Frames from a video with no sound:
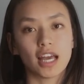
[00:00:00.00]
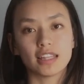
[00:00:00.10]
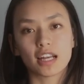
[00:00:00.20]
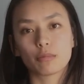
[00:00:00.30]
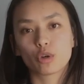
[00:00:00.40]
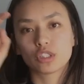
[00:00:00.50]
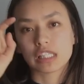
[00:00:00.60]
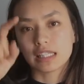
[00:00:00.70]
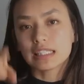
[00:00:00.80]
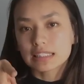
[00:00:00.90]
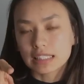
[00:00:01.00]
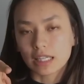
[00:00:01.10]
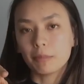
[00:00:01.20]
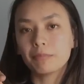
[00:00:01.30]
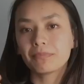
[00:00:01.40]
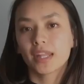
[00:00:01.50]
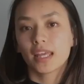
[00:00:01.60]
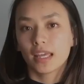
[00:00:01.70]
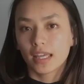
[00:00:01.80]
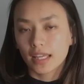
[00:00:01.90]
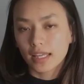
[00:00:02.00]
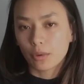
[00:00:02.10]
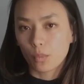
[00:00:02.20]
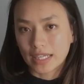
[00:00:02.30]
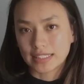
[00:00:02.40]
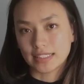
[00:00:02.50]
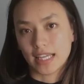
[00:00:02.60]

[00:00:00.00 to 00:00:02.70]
And then I'm going to list them 1 to